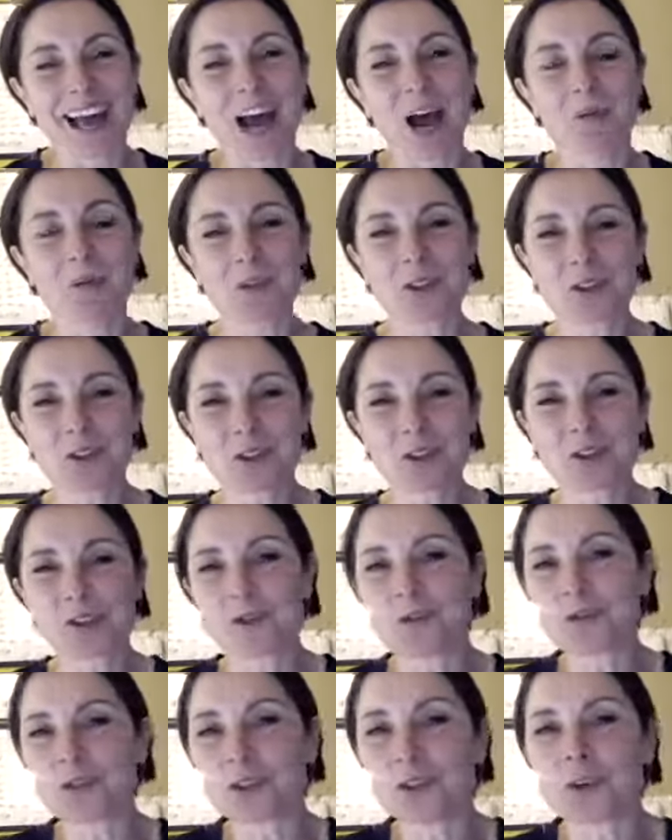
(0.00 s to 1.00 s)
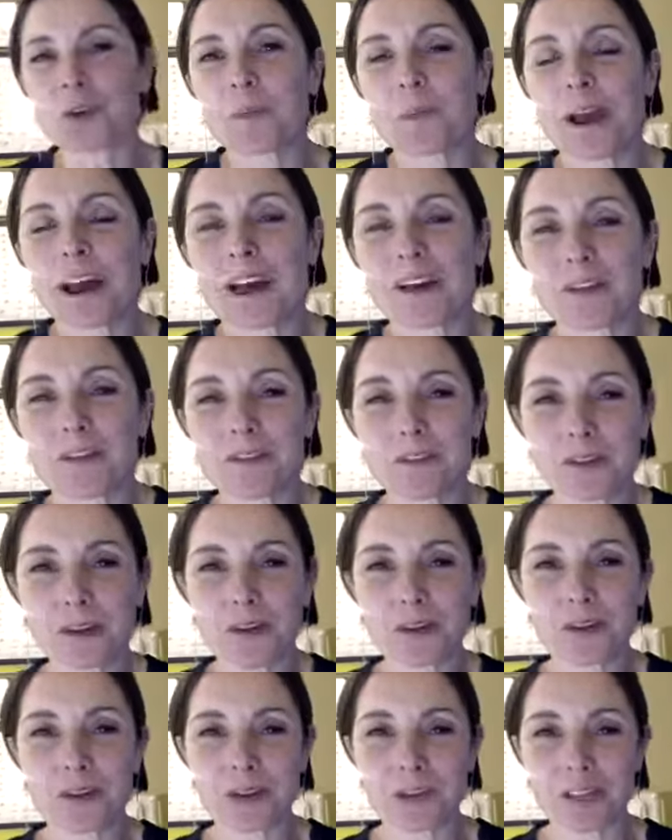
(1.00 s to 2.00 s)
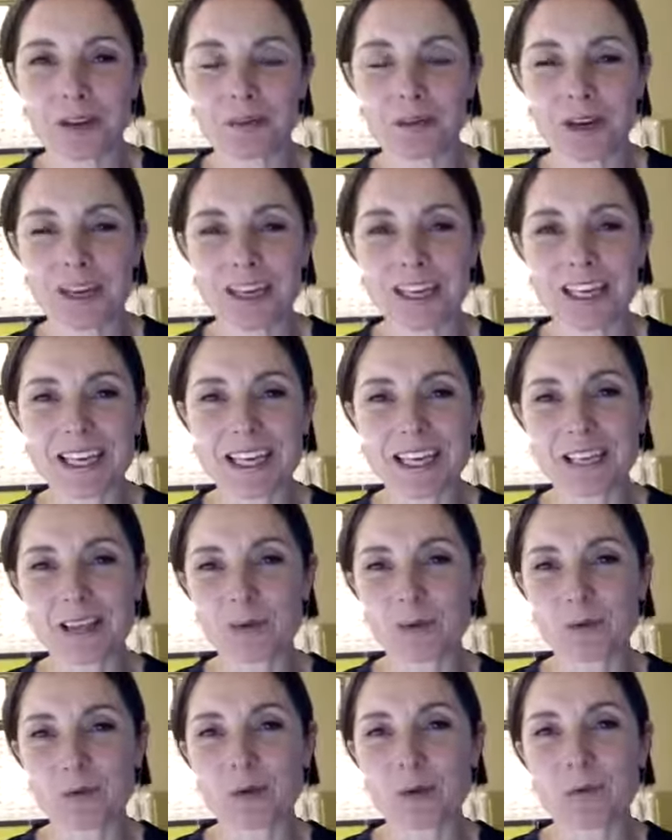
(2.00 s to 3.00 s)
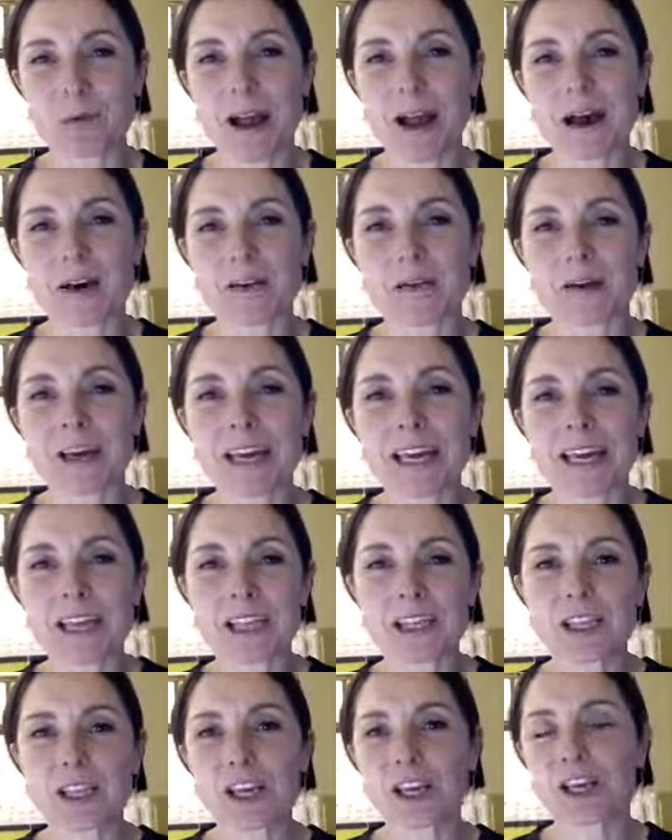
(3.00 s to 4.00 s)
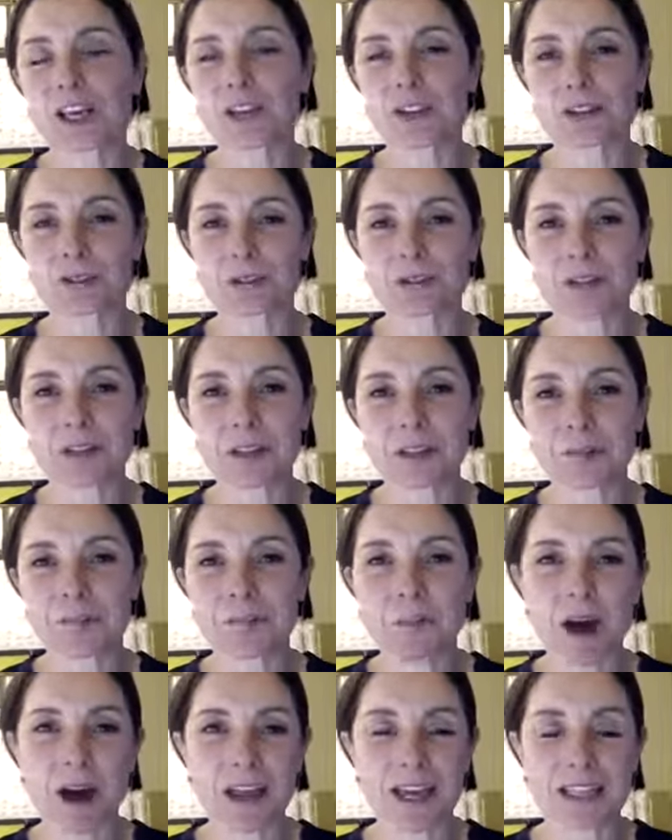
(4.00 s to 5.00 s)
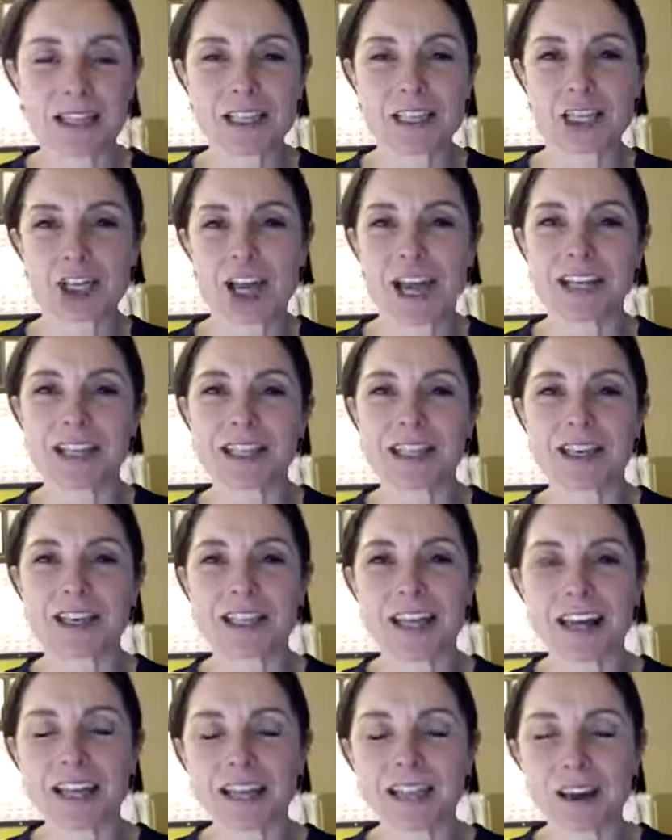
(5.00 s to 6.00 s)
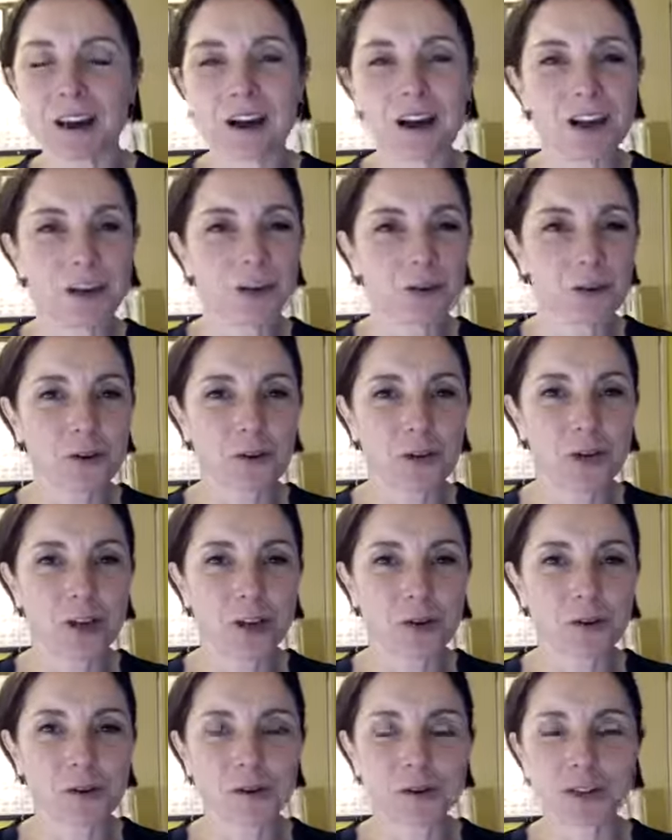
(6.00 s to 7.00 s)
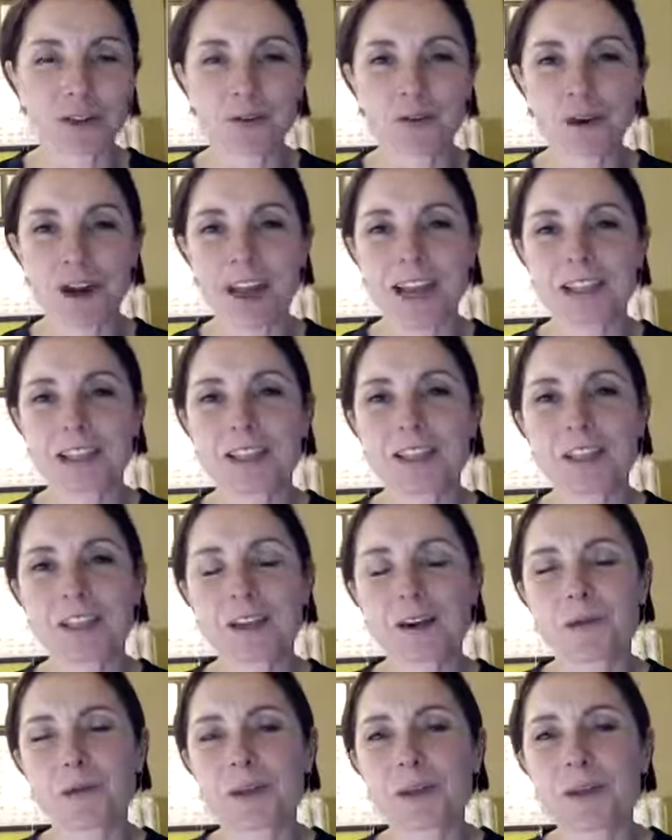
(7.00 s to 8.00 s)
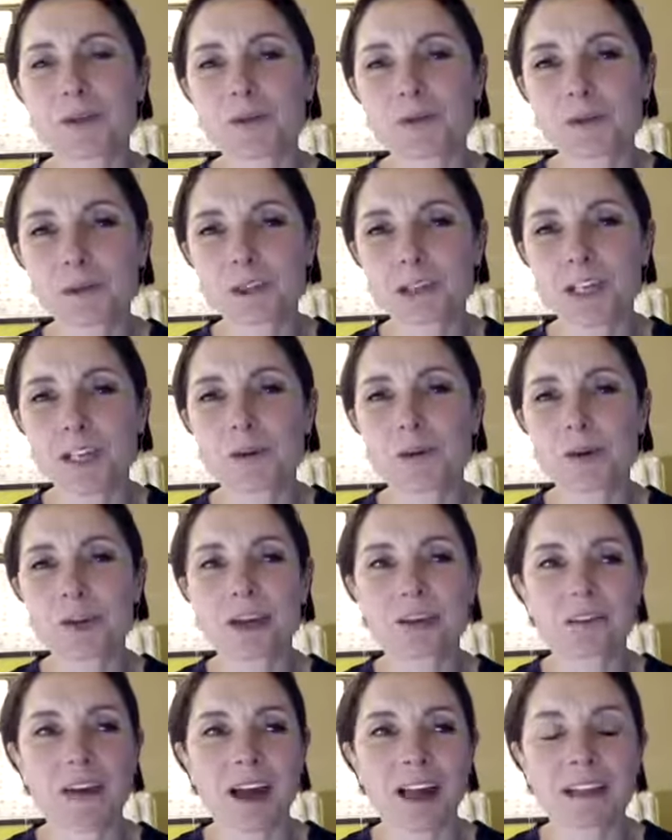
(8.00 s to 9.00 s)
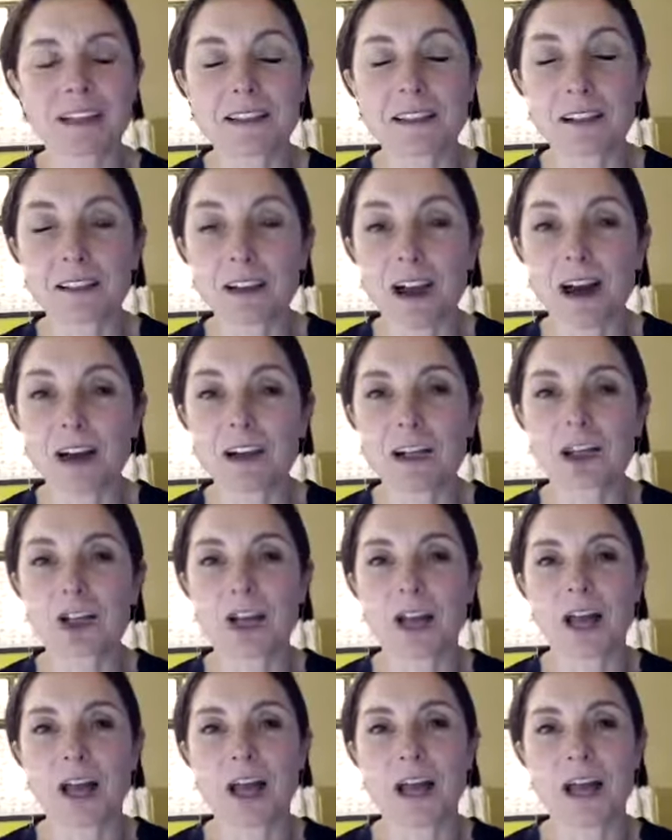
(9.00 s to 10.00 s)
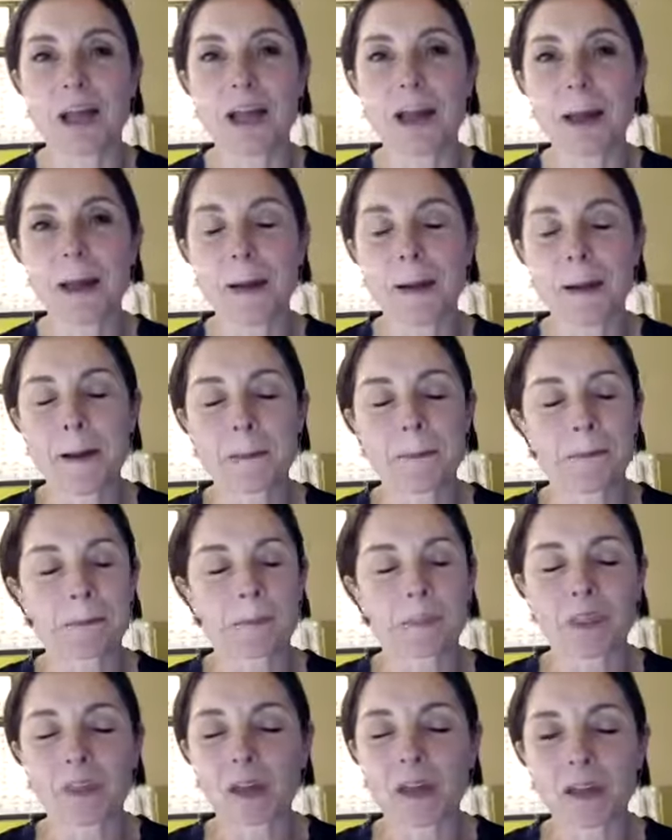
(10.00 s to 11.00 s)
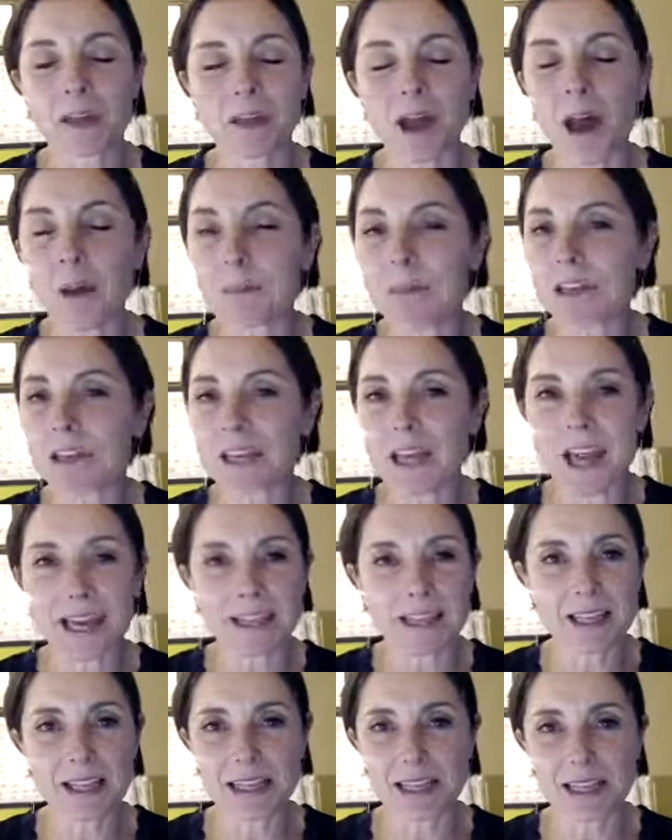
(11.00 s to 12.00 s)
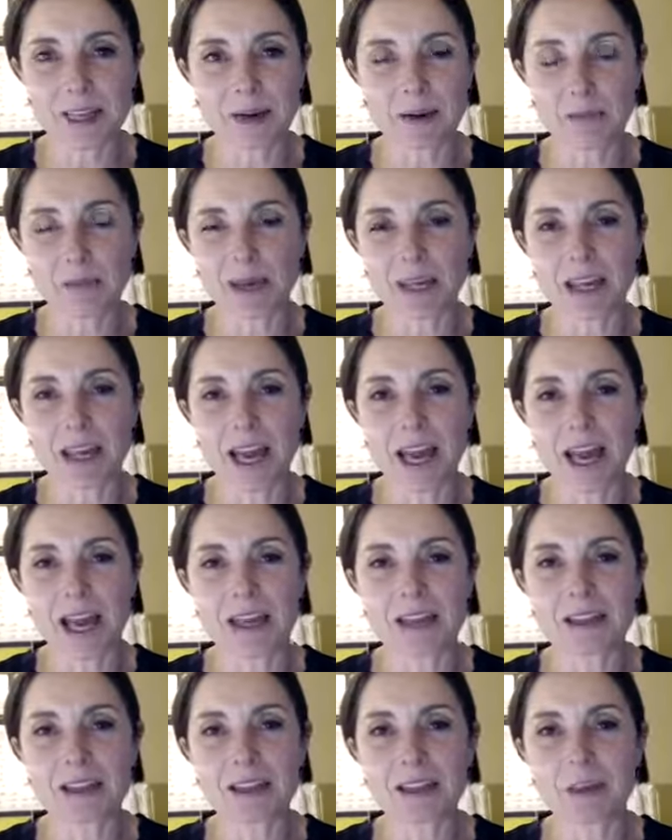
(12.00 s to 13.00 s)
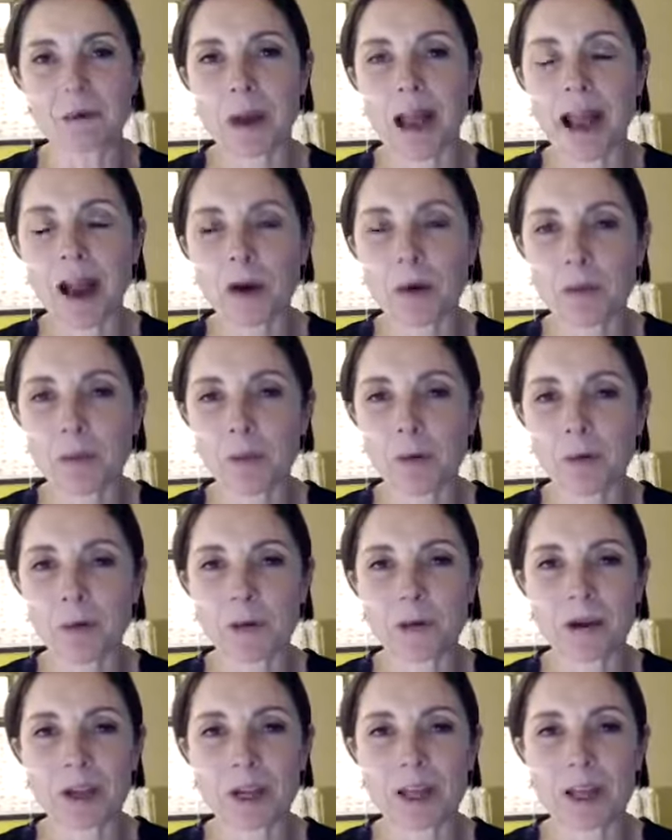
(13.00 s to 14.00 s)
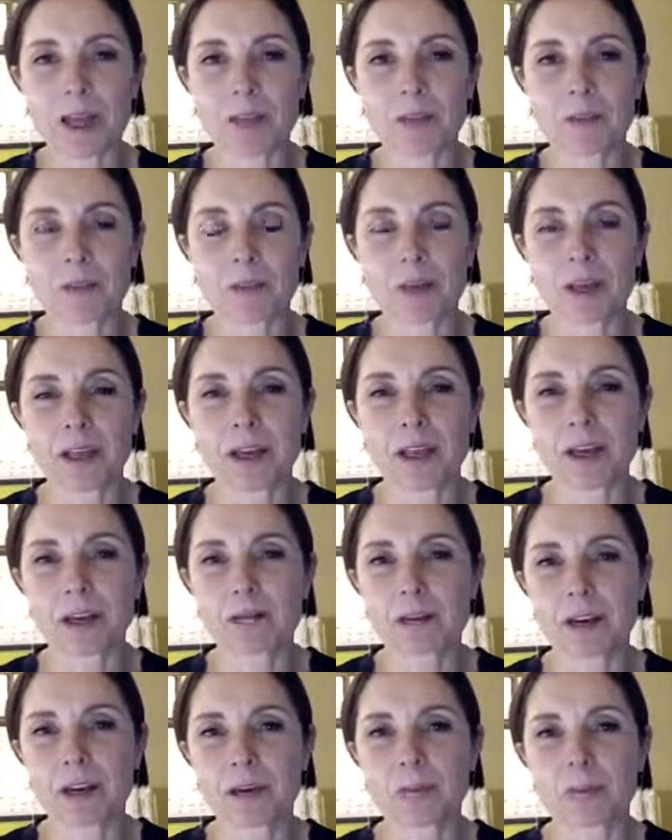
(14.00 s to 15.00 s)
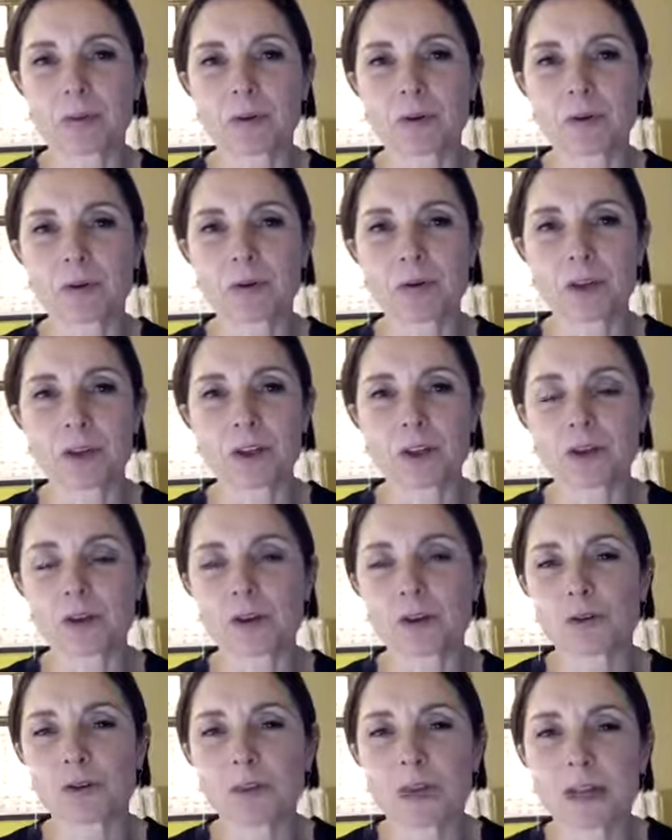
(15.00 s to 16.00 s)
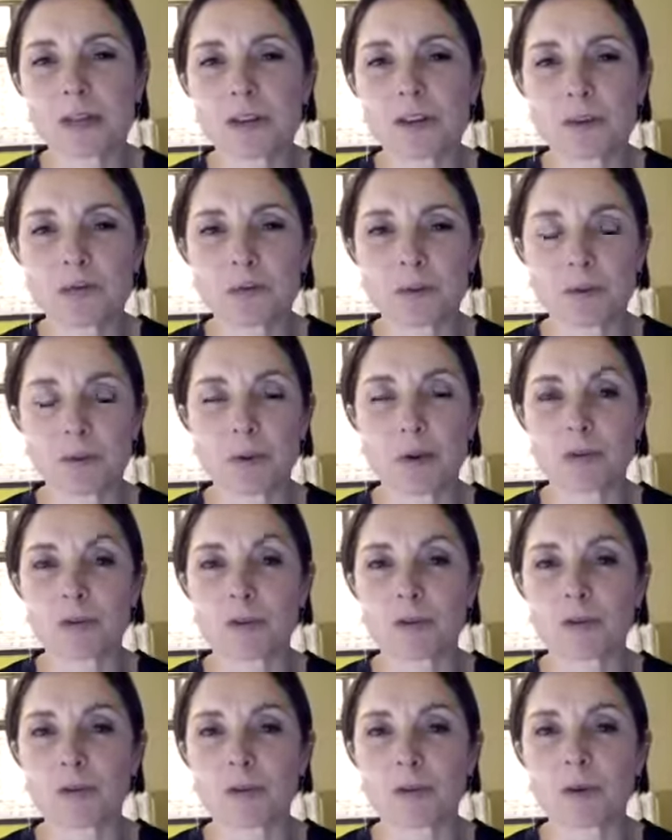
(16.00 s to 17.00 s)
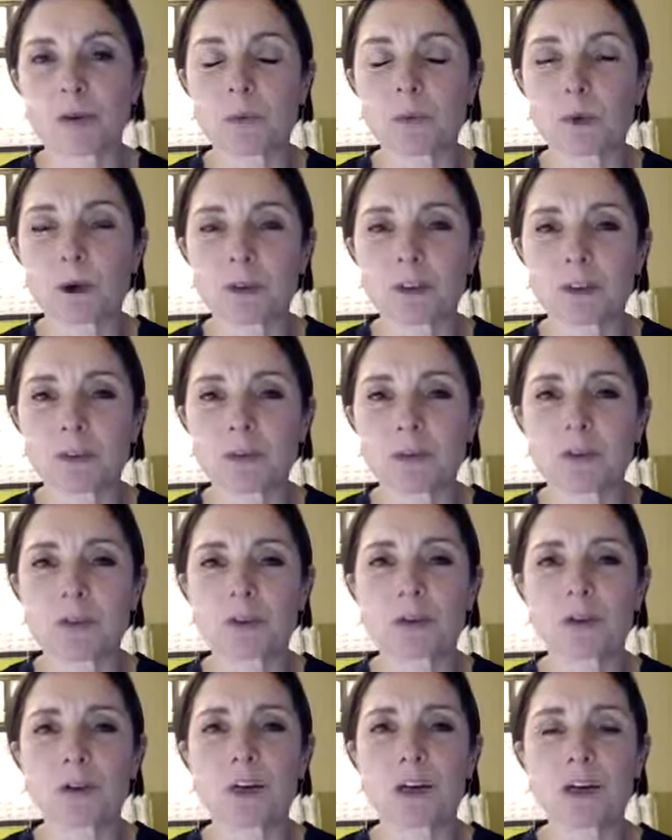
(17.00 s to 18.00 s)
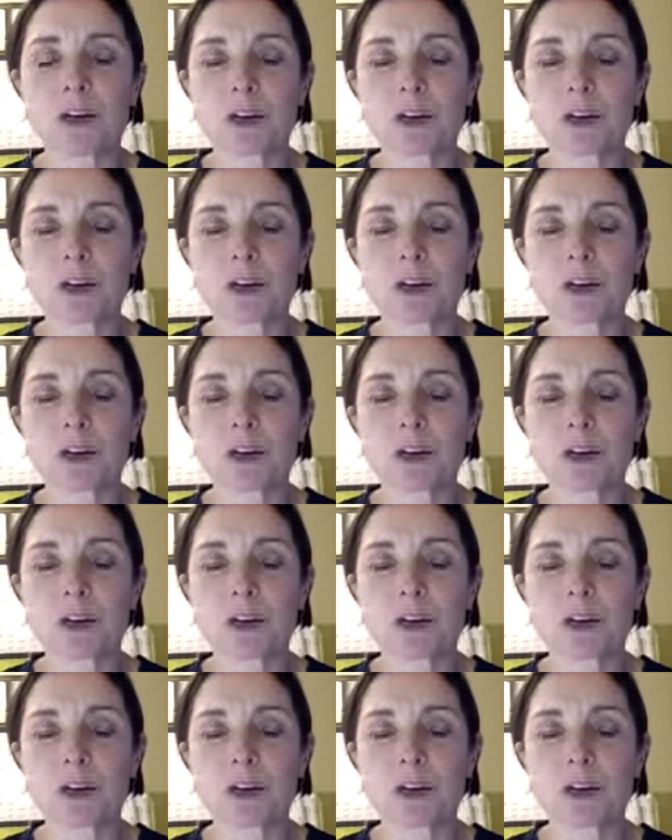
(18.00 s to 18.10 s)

I wanted to talk to you about the vlog this week. It's all about internal mind chatter. That dialogue that goes on in your head is so exhausting. We have had such a upsetting weekend. The outpouring has been incredible. The social media response has been wonderful.